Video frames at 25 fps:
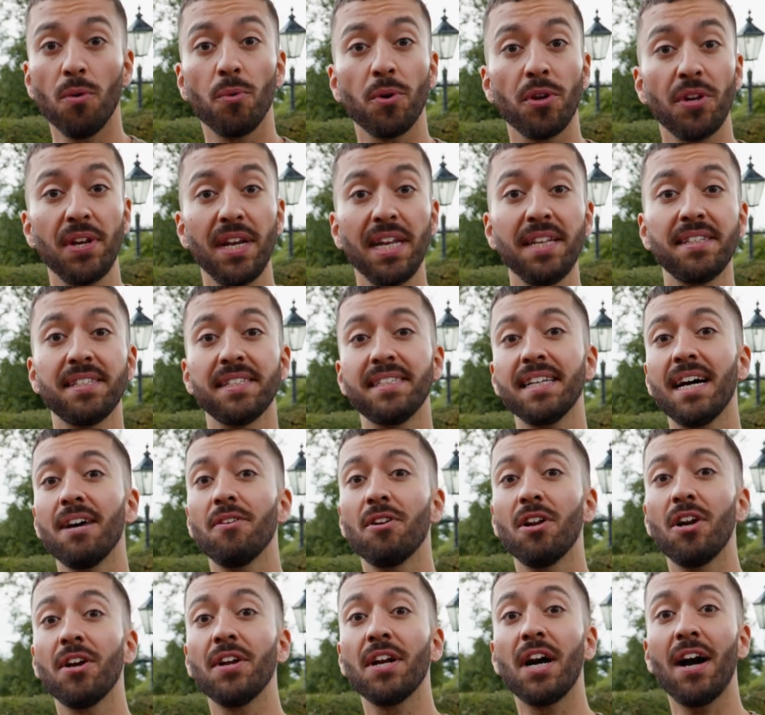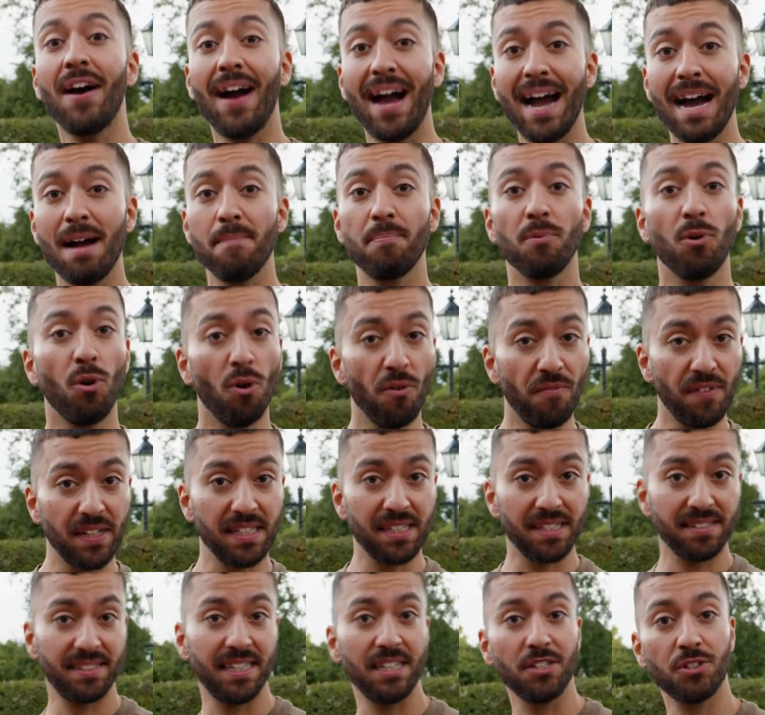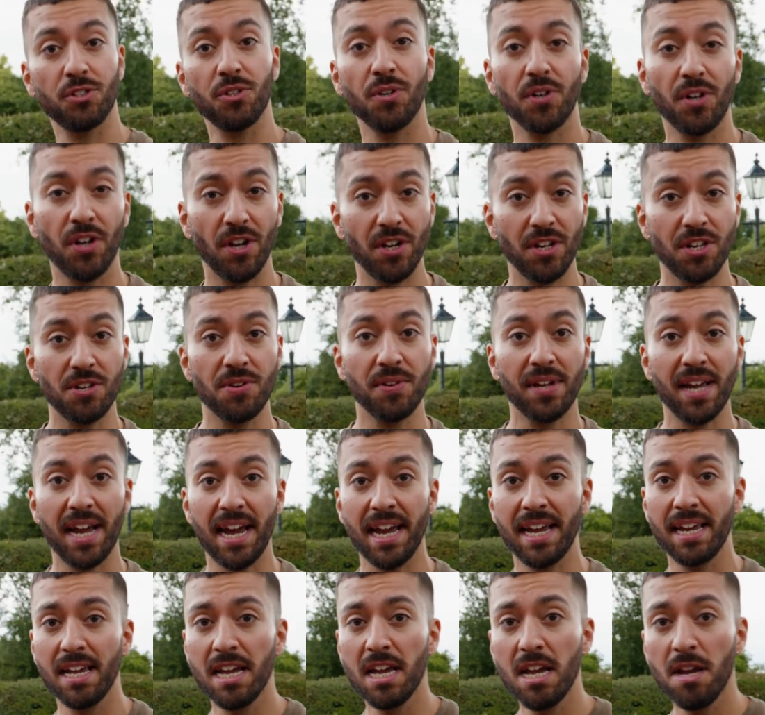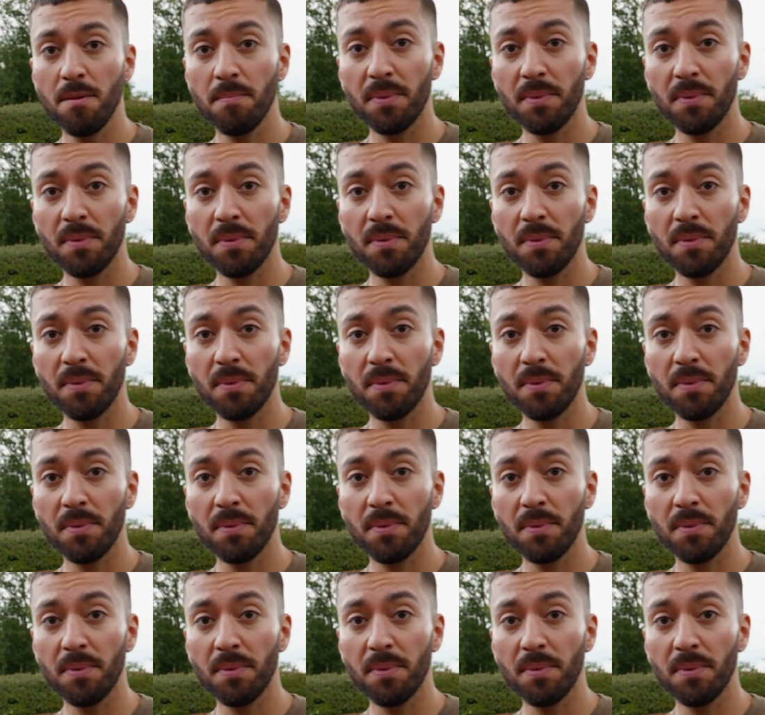well, you need to download our app or visit cinch.co.uk,